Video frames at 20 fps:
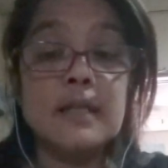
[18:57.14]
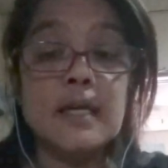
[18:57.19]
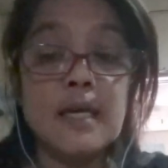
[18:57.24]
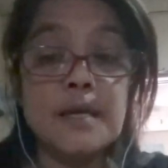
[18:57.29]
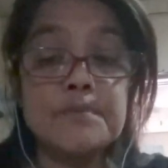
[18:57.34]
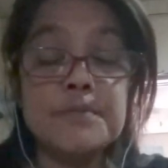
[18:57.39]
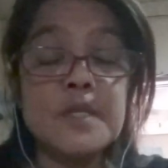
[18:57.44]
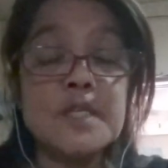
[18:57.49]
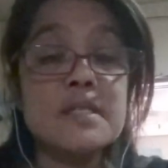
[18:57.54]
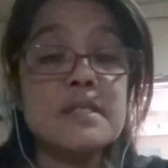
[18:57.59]

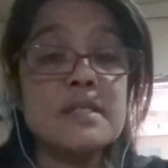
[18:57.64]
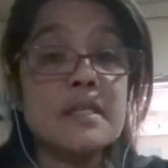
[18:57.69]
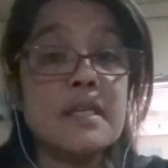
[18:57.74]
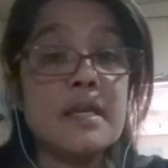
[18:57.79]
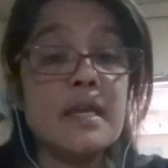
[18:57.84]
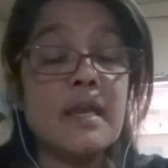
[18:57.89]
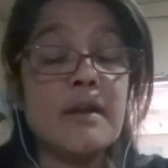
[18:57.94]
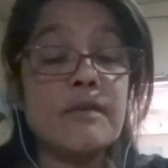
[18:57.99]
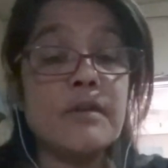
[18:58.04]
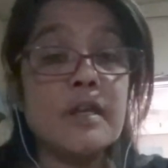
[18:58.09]
I'm just
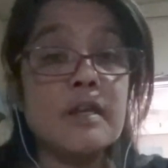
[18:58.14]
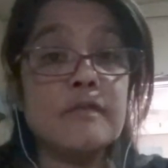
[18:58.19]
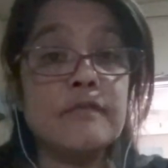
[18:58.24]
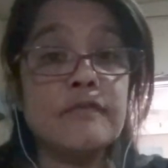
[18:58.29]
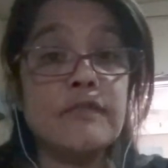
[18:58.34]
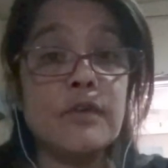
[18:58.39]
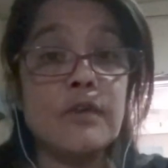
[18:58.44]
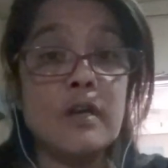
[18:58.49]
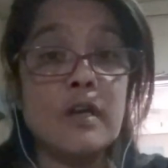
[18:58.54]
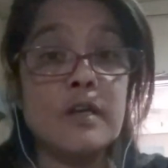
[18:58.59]
caring
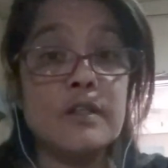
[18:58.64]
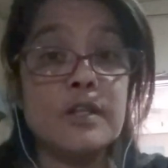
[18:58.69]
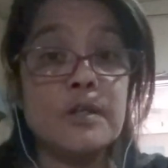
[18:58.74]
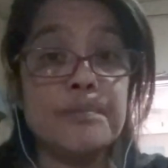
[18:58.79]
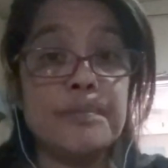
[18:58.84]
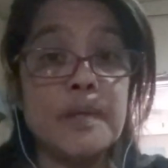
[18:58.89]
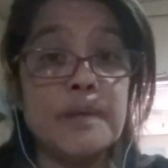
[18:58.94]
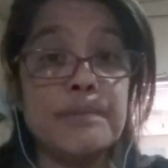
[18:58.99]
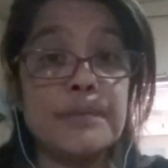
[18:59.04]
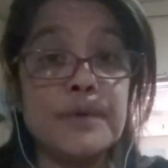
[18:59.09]
for other
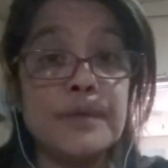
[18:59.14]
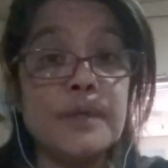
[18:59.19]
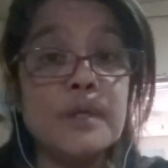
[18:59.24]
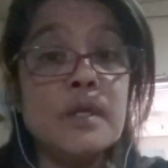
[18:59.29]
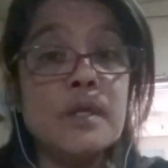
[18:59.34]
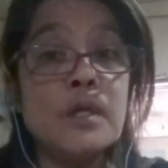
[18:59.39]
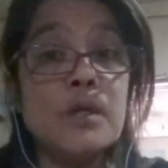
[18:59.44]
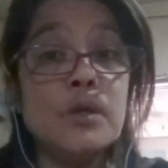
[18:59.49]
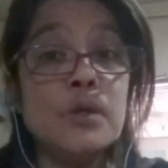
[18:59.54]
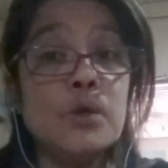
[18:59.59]
people
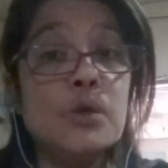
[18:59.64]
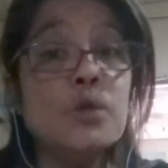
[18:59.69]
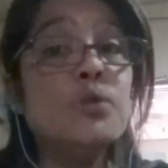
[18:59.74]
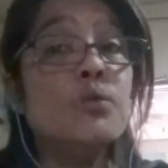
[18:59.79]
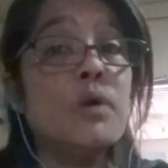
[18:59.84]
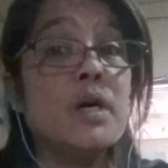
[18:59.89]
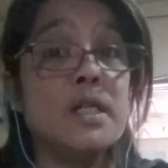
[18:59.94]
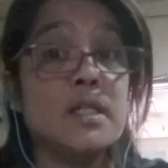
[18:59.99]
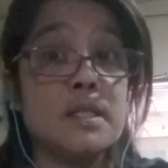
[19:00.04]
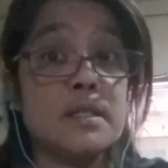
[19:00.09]
who
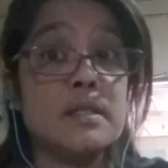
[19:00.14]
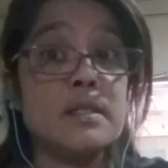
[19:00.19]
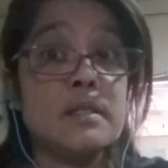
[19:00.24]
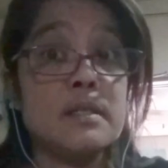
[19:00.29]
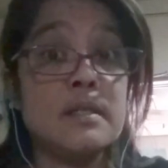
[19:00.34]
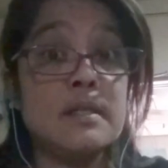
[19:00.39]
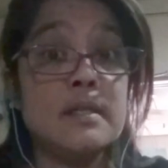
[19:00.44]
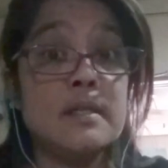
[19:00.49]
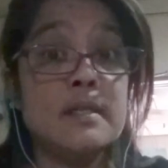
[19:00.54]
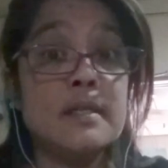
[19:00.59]
wants
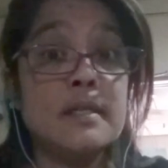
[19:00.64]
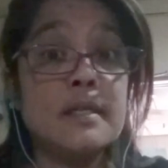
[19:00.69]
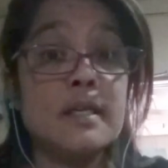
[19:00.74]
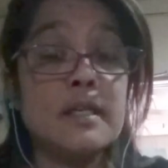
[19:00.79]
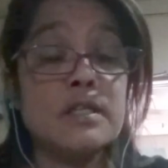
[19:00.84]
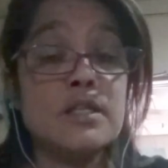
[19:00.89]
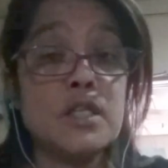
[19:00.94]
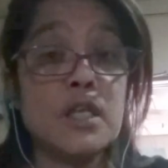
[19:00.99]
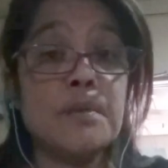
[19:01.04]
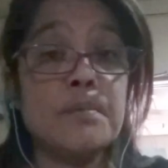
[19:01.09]

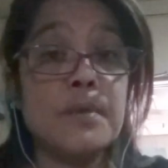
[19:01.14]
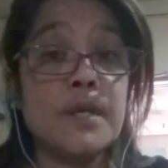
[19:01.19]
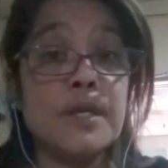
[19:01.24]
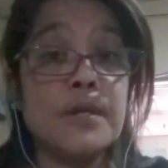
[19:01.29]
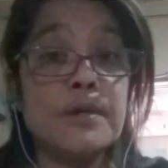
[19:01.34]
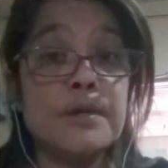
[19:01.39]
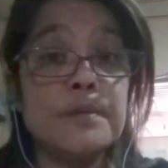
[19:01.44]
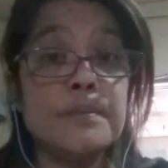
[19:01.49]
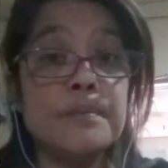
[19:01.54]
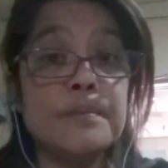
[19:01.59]
a job
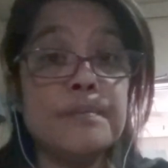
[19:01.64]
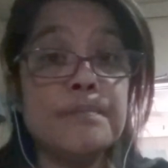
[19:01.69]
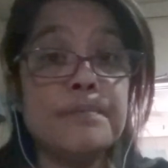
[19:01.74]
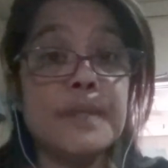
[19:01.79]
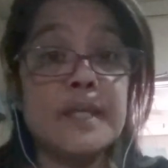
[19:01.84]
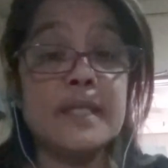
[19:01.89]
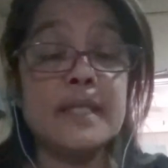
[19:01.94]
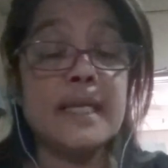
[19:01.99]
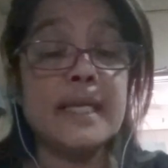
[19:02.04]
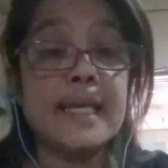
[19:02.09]
here,
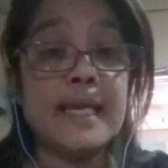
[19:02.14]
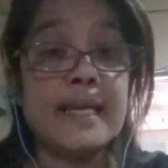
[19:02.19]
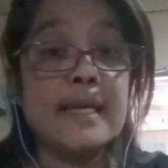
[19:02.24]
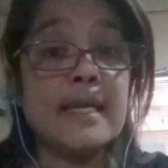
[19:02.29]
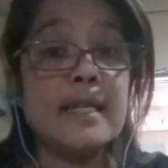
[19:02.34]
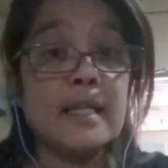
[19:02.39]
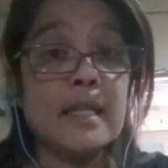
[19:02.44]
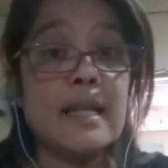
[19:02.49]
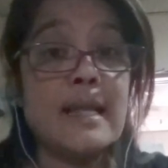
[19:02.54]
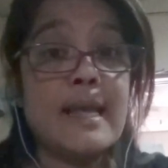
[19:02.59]
but they
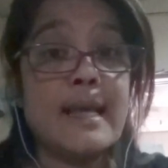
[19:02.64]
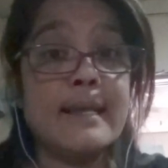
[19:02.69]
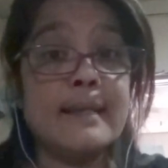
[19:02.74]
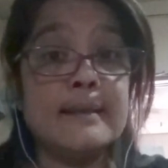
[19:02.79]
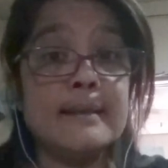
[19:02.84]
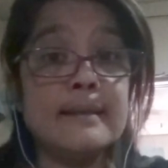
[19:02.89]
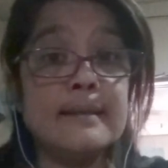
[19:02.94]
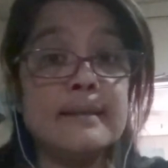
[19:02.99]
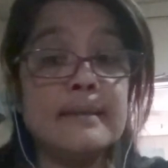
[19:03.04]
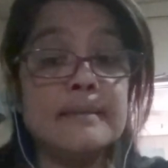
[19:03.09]
cannot land
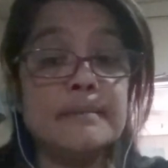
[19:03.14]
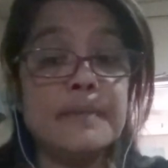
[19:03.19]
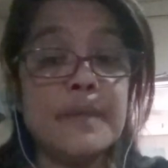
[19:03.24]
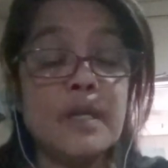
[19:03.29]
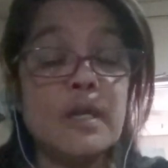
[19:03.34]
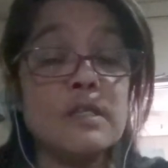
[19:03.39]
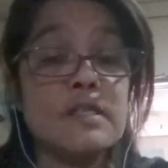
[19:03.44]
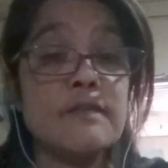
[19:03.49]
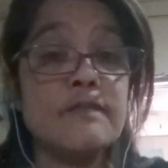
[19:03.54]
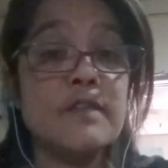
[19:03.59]

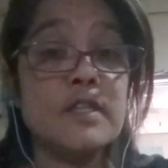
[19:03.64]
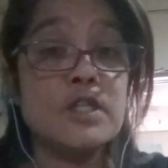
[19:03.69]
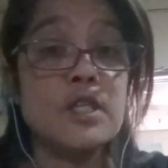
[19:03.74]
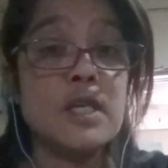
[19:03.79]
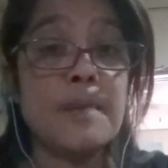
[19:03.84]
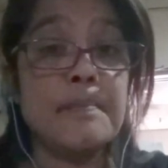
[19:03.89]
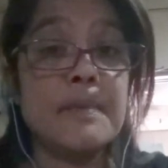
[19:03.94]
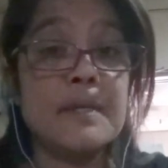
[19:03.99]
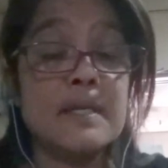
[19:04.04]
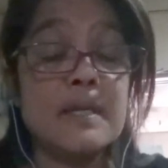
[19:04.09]
because of
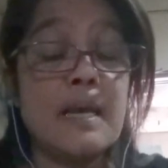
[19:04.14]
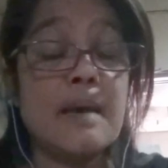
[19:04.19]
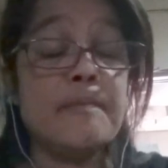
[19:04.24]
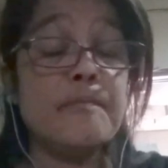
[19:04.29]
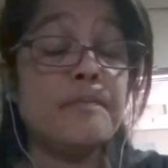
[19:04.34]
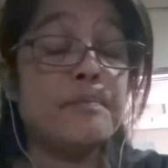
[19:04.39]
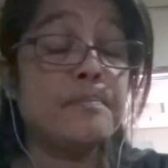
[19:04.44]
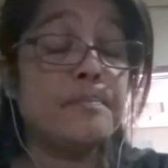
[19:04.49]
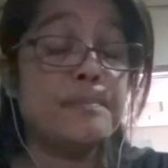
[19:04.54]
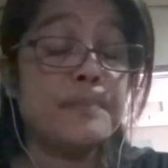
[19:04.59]

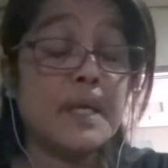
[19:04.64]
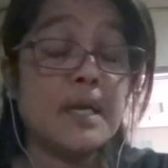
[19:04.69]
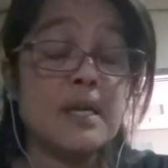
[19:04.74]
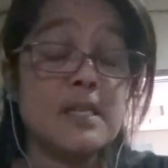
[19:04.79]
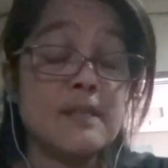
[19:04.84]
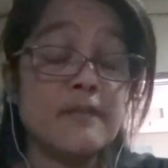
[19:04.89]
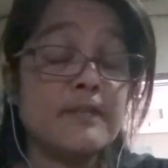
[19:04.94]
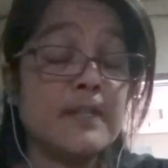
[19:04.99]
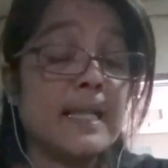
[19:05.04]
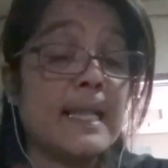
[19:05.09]

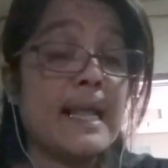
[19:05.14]
the